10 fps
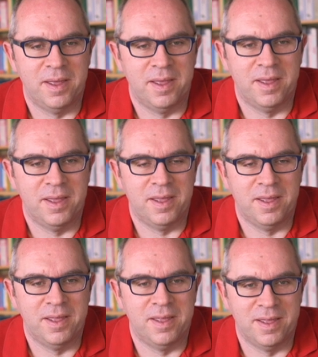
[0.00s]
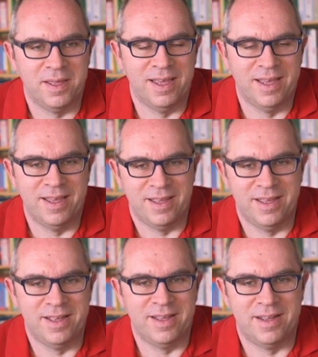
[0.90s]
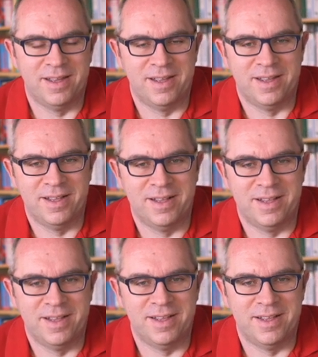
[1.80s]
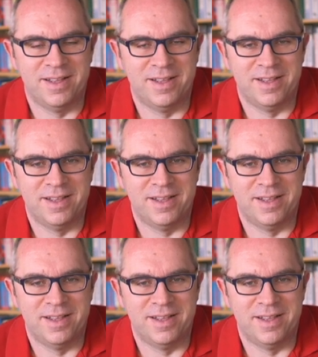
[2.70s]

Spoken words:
(not speaking)